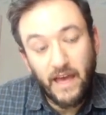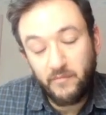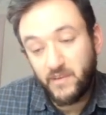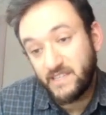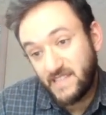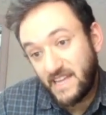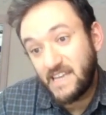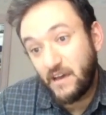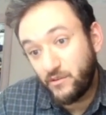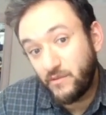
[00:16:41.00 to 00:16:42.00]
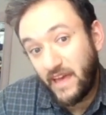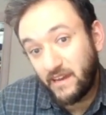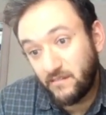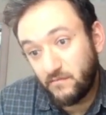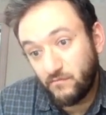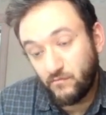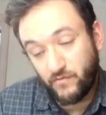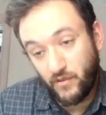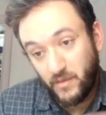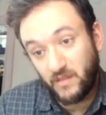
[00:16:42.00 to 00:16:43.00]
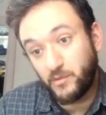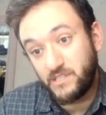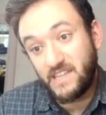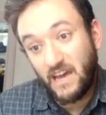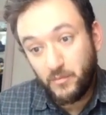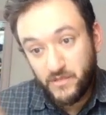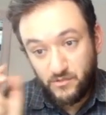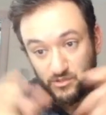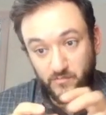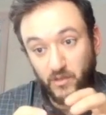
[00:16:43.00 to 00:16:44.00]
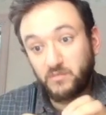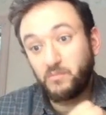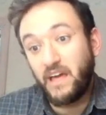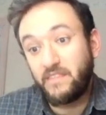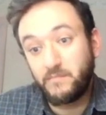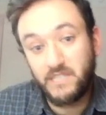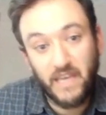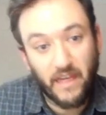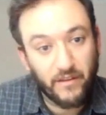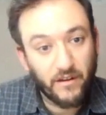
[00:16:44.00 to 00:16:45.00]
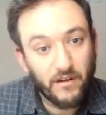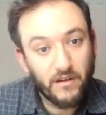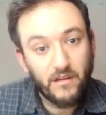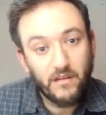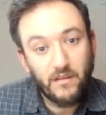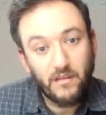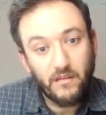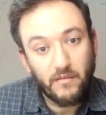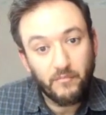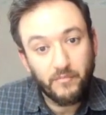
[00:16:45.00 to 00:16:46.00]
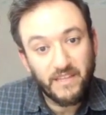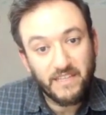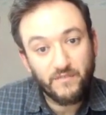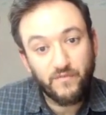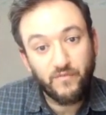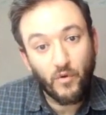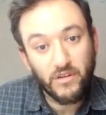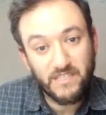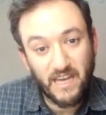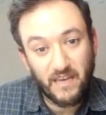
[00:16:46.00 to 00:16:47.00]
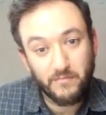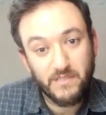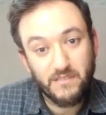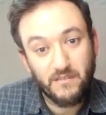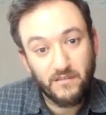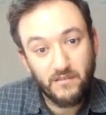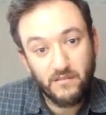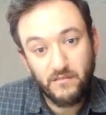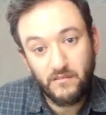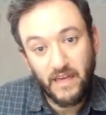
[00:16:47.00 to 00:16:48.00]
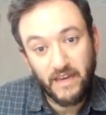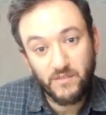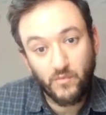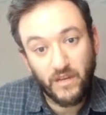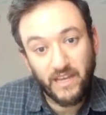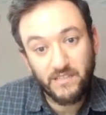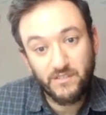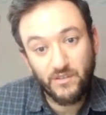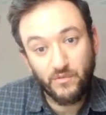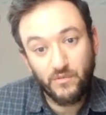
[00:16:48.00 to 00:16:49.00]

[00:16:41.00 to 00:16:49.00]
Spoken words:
because that's how you get from inputs to outputs. You just multiply them together. But that's 4 times x1, x2.